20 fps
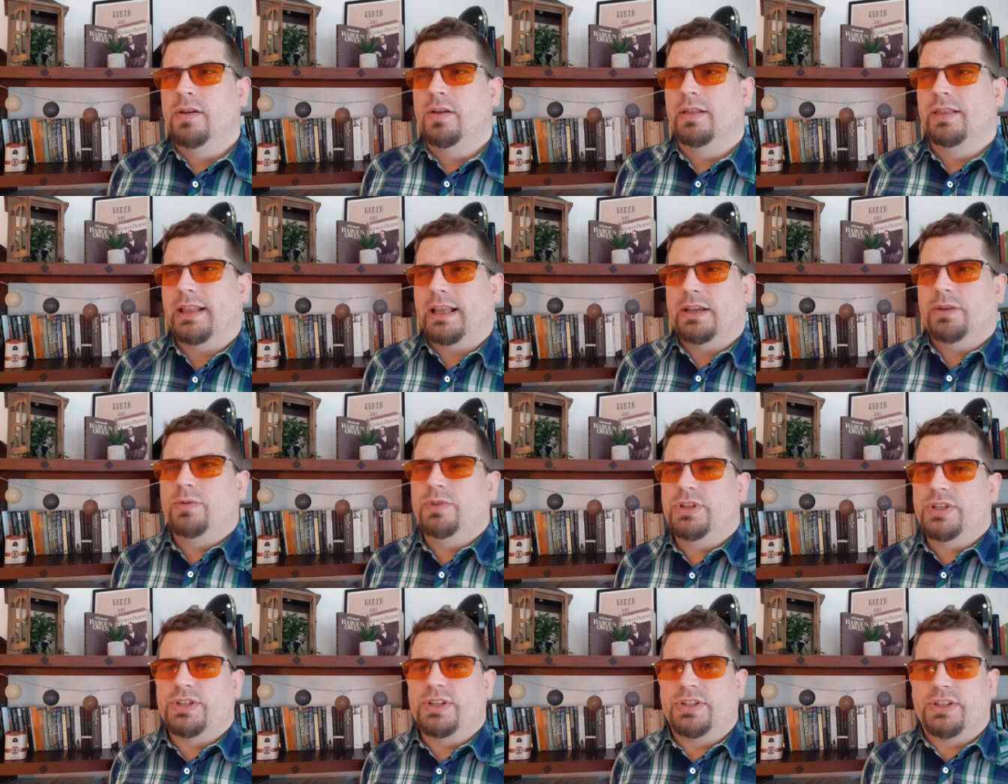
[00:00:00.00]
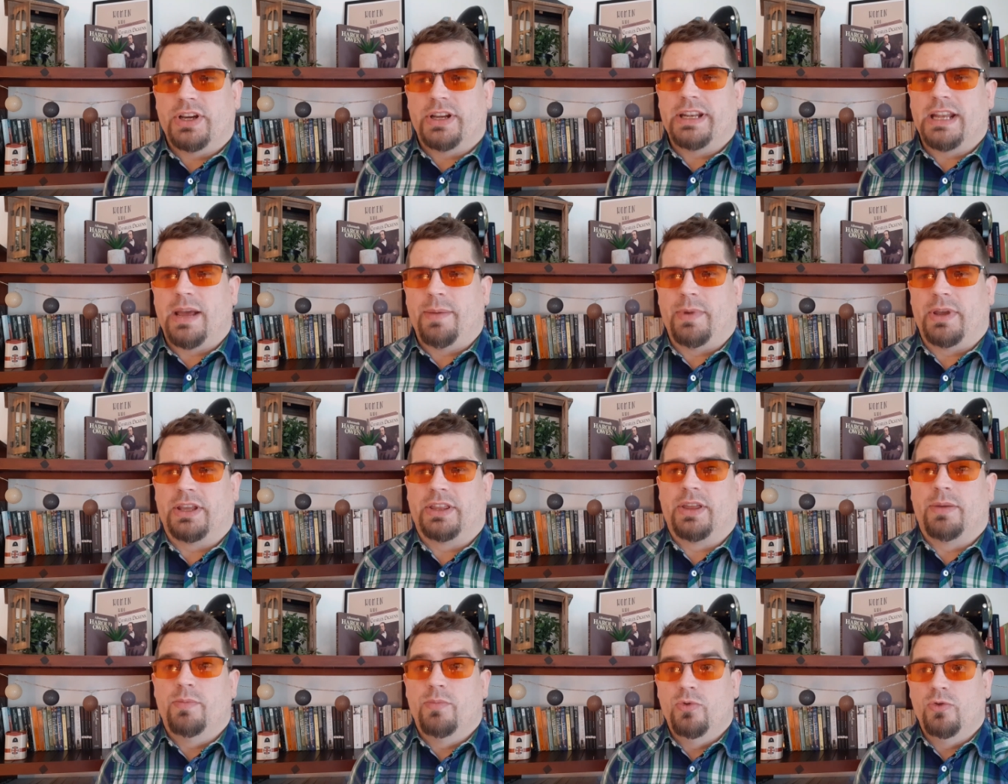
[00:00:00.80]
Languages are dynamic,
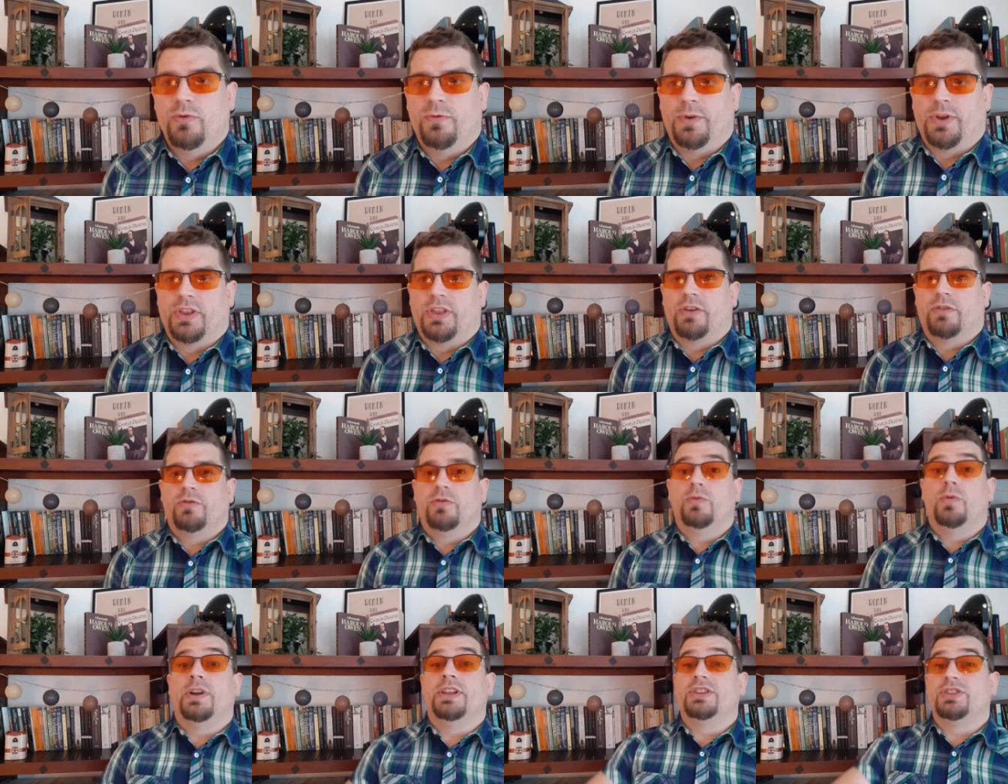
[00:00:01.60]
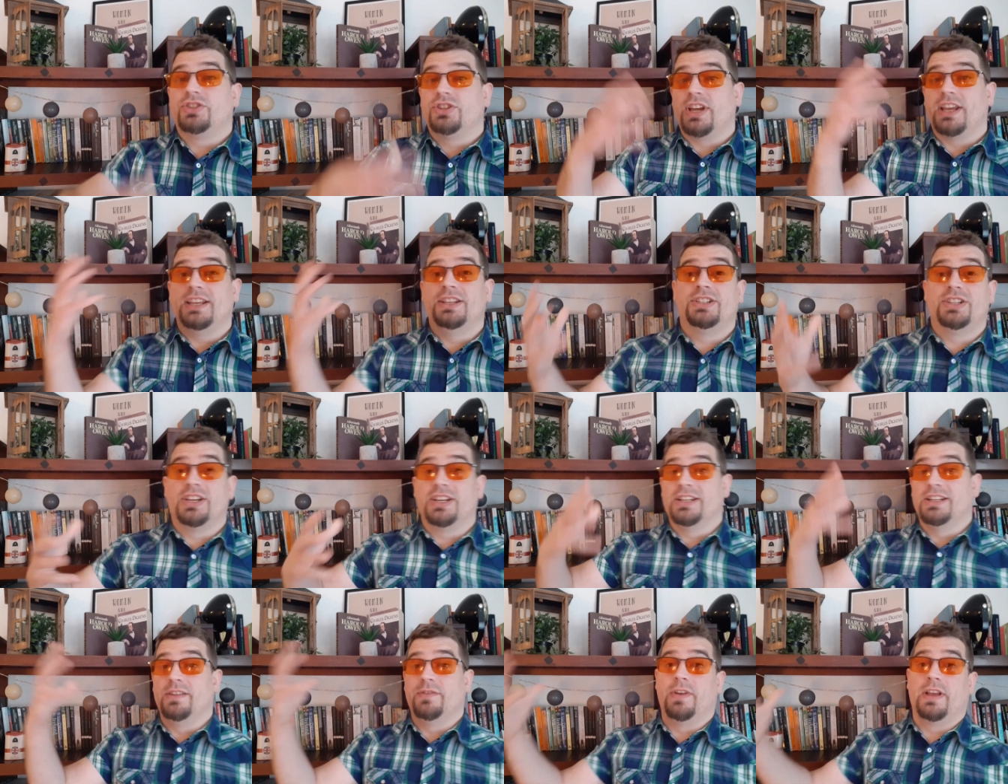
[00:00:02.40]
they're moving, they're always changing
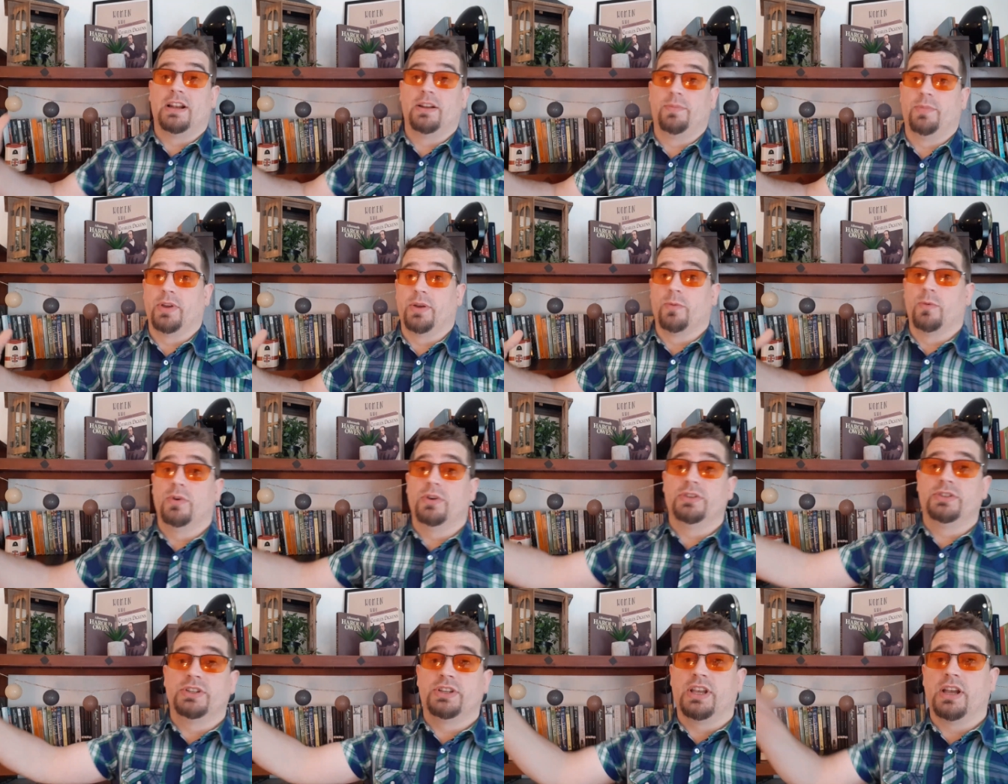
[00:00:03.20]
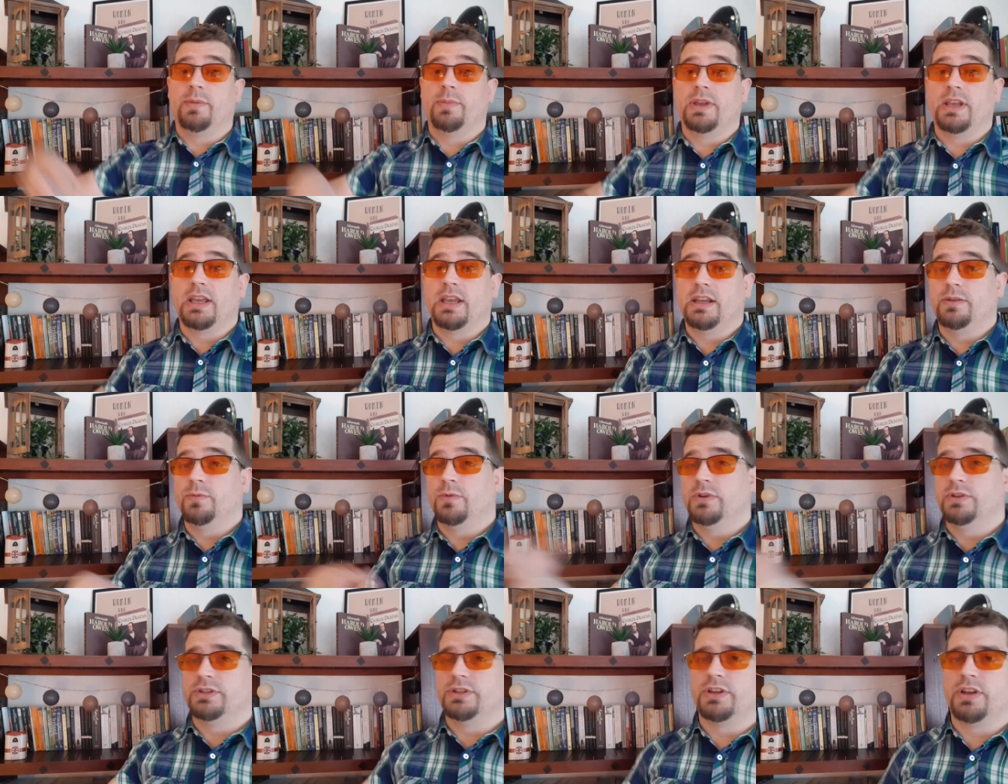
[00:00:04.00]
and developing. Words are coming in,
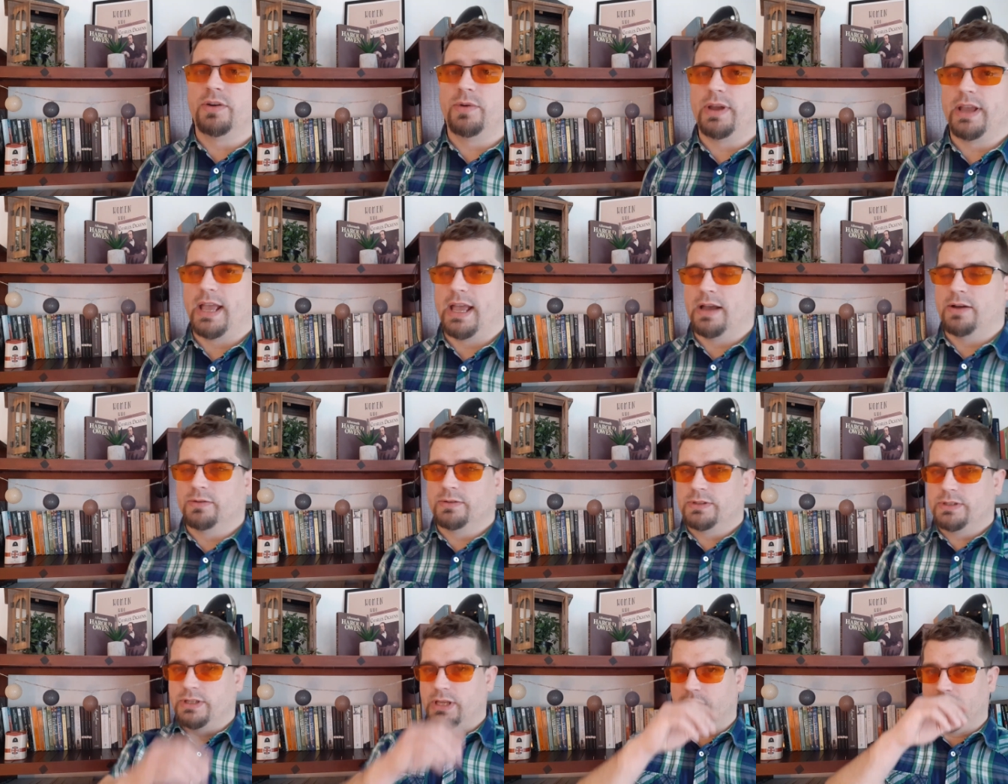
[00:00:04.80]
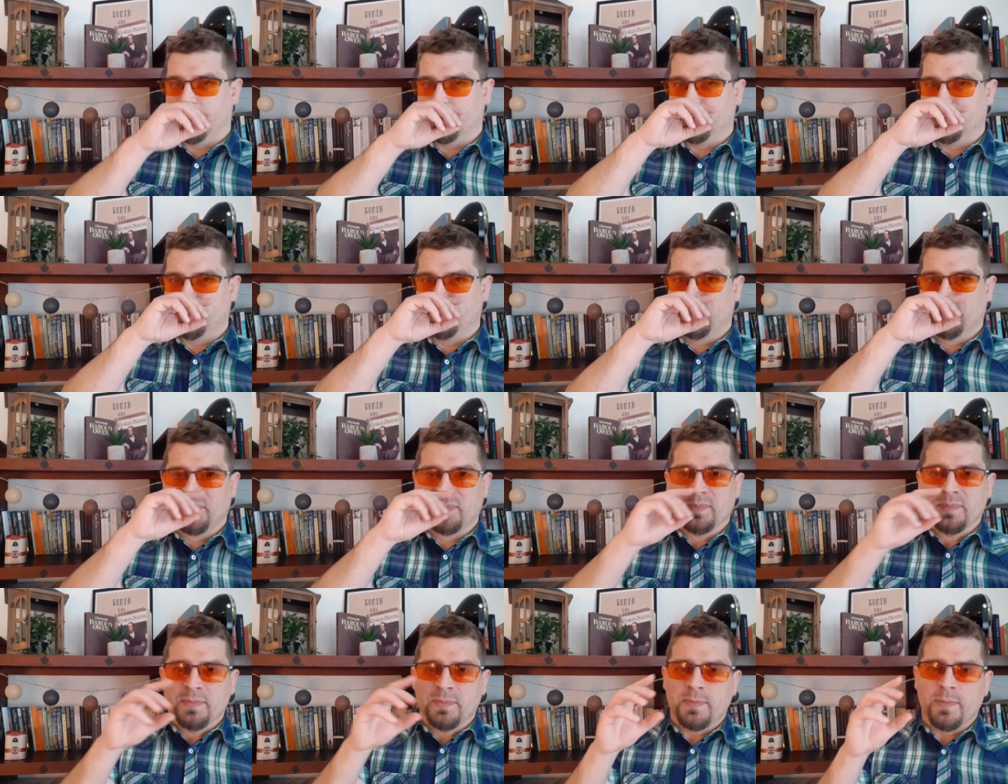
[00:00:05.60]
words are going out. Can
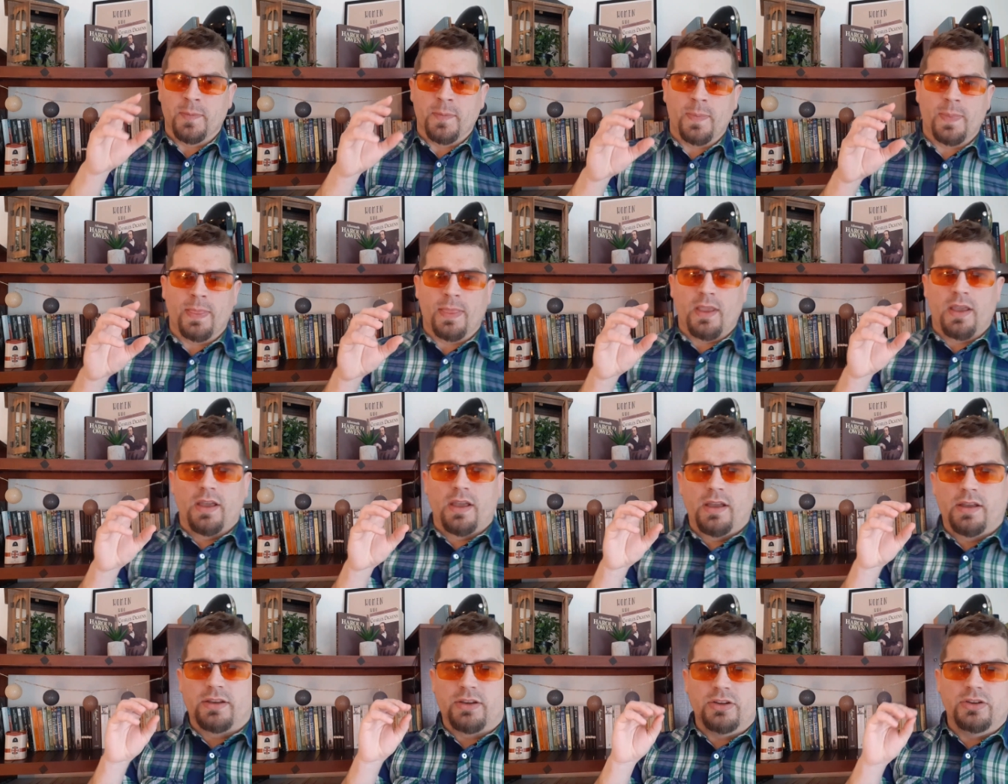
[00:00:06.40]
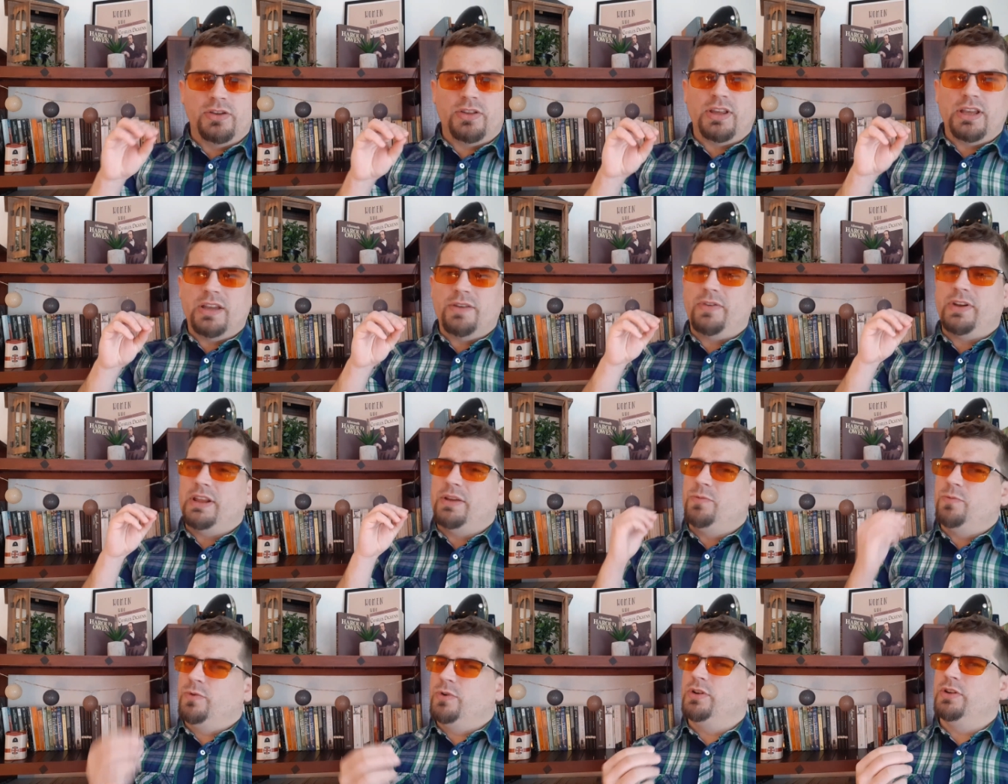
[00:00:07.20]
you think of any
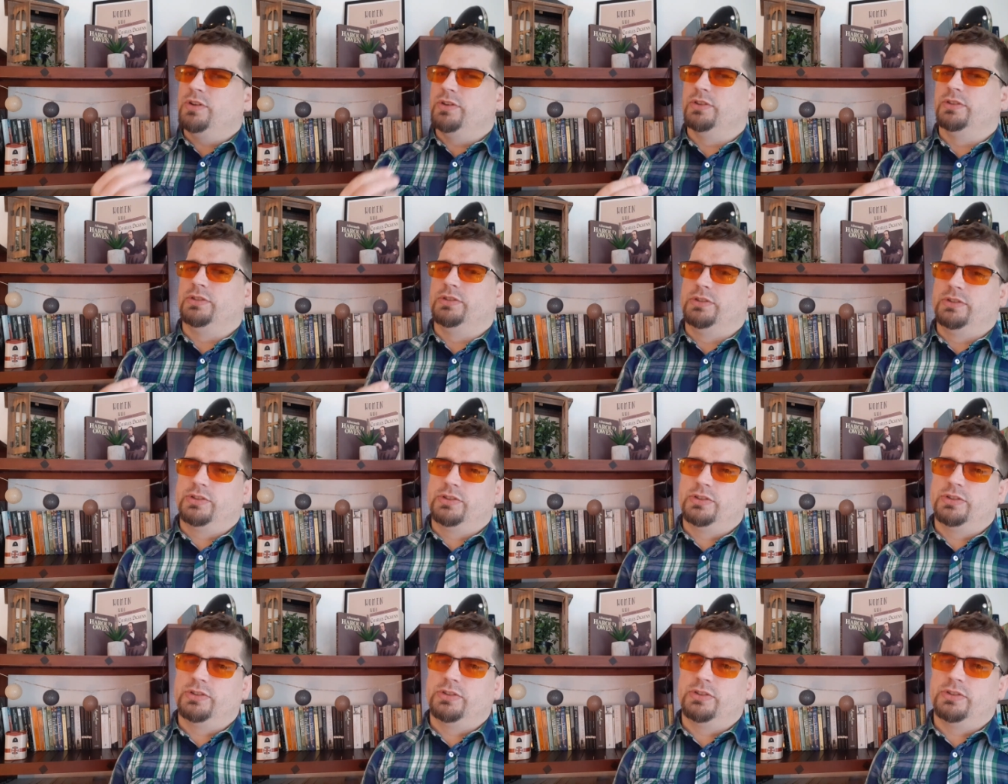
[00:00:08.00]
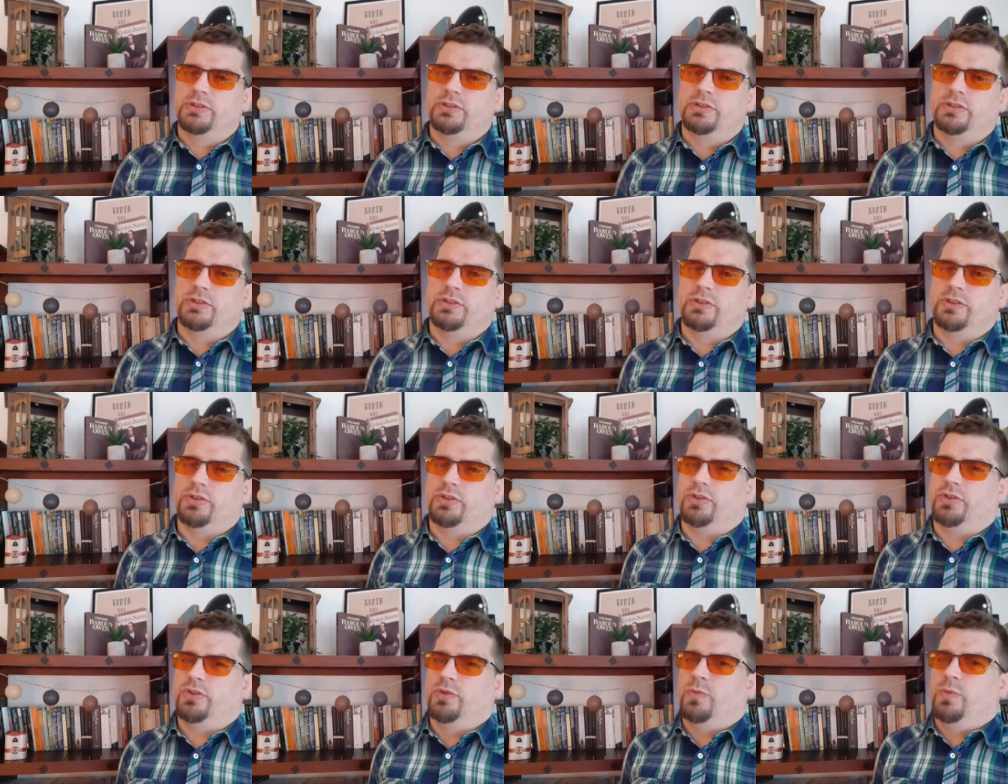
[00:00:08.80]
words
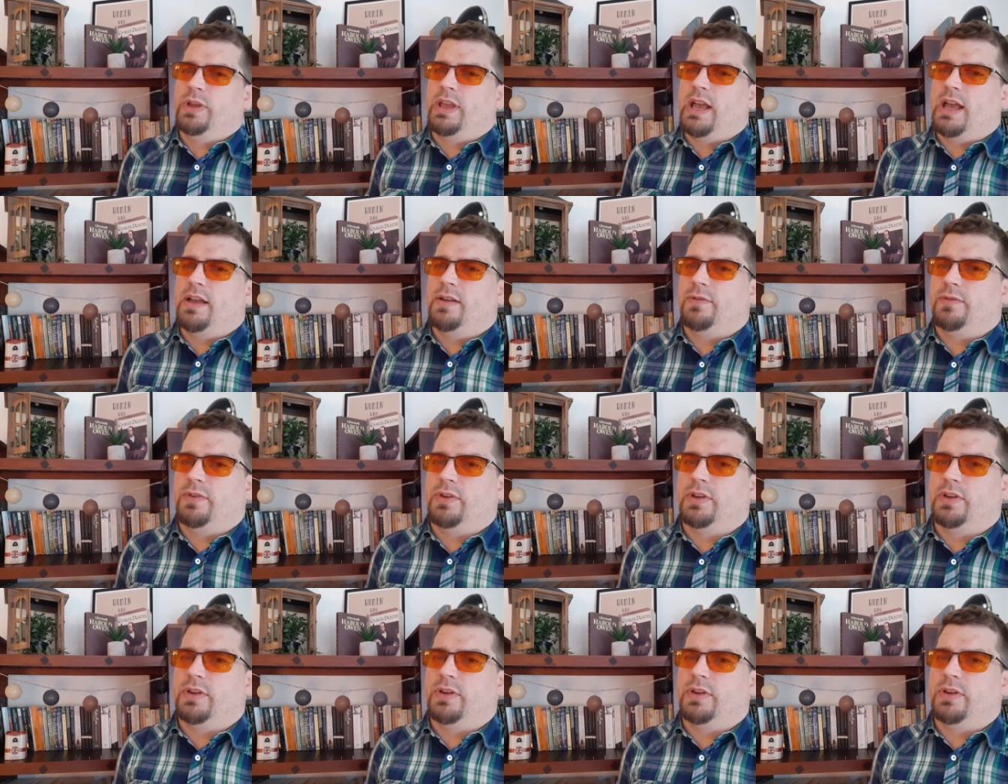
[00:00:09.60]
that we have